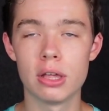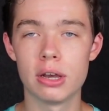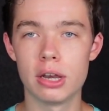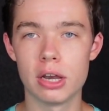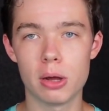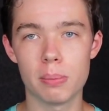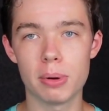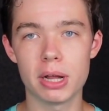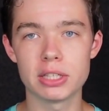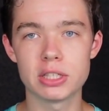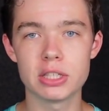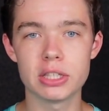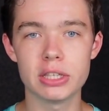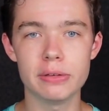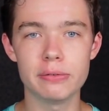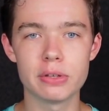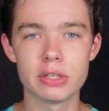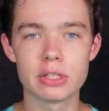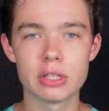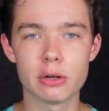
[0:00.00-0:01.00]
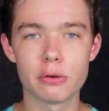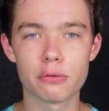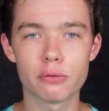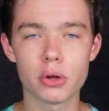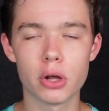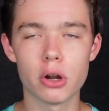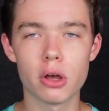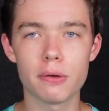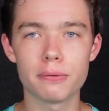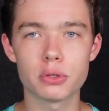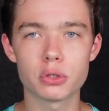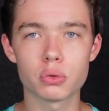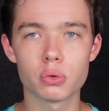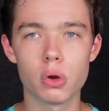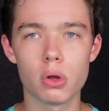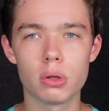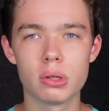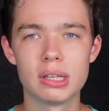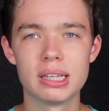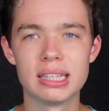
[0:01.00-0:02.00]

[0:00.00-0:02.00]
Now Brad Stevens in a front office role.